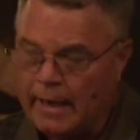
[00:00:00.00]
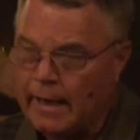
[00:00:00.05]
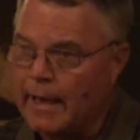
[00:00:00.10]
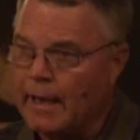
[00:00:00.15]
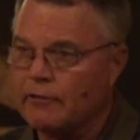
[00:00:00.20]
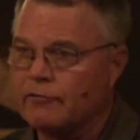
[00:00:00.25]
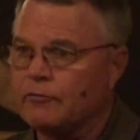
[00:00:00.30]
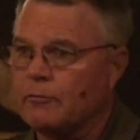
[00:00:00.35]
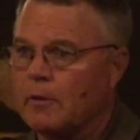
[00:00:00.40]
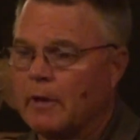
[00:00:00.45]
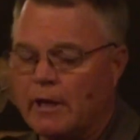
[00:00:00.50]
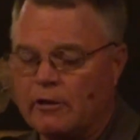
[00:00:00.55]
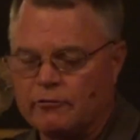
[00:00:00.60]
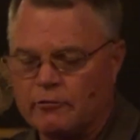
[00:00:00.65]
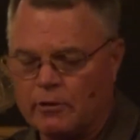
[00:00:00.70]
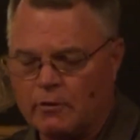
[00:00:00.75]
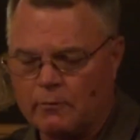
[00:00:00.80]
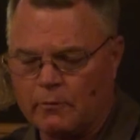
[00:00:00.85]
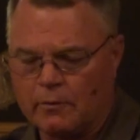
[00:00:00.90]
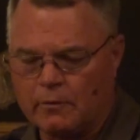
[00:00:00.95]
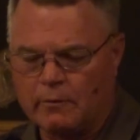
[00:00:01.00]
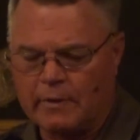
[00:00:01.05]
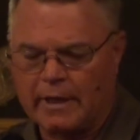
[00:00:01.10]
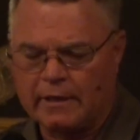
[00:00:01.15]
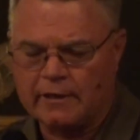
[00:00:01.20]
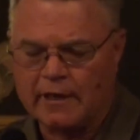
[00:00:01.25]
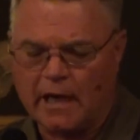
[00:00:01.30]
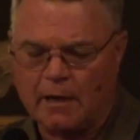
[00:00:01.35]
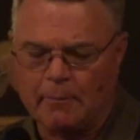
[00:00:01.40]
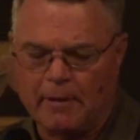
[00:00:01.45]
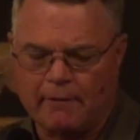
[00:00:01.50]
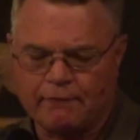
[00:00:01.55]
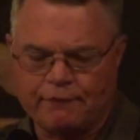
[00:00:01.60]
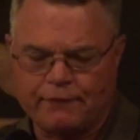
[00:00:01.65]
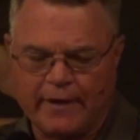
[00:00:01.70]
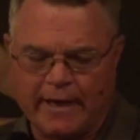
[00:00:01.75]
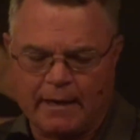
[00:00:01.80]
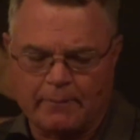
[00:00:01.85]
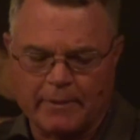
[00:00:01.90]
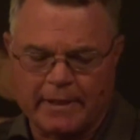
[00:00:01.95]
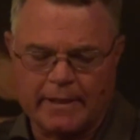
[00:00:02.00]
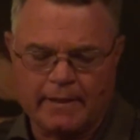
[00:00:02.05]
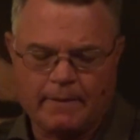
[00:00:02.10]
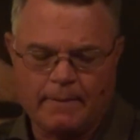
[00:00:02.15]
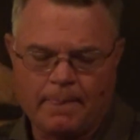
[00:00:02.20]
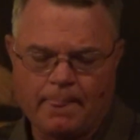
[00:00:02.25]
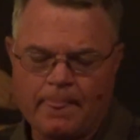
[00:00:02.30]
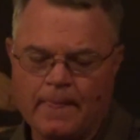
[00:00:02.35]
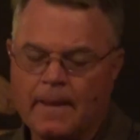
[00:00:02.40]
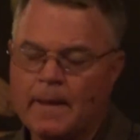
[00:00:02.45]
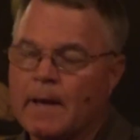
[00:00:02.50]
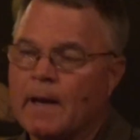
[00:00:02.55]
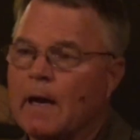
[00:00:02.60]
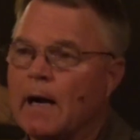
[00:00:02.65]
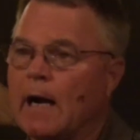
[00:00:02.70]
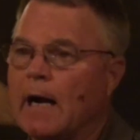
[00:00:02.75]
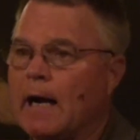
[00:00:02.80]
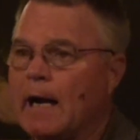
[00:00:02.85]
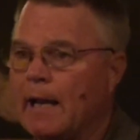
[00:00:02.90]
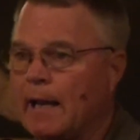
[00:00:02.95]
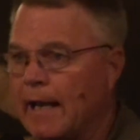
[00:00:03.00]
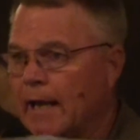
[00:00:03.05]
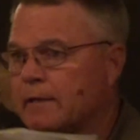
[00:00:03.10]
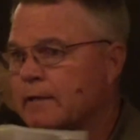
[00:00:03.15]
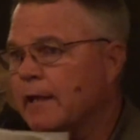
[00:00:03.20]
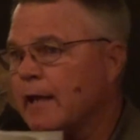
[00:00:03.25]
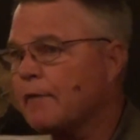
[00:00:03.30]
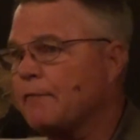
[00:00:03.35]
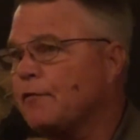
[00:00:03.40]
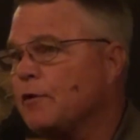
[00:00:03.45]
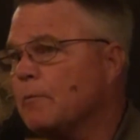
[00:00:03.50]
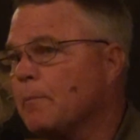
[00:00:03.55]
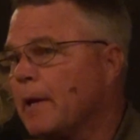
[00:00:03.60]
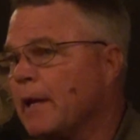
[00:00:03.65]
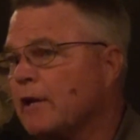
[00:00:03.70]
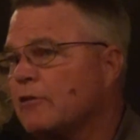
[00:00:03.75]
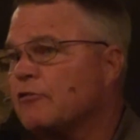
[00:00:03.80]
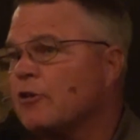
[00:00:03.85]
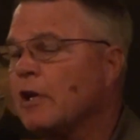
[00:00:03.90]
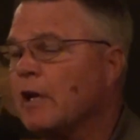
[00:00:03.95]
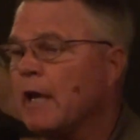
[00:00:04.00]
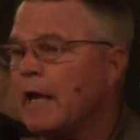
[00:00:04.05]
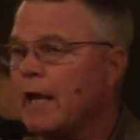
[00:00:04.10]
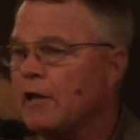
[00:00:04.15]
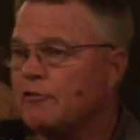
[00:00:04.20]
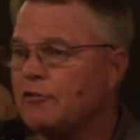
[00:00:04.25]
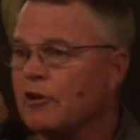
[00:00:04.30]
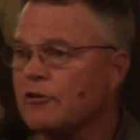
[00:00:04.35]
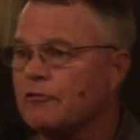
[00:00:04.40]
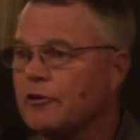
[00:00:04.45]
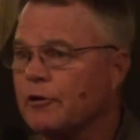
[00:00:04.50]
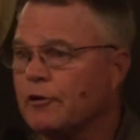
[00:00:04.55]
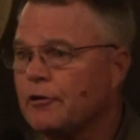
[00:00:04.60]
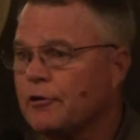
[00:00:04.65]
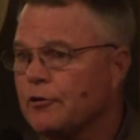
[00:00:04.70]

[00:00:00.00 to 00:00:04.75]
As when I talk about family, I'd like to take a few minutes and just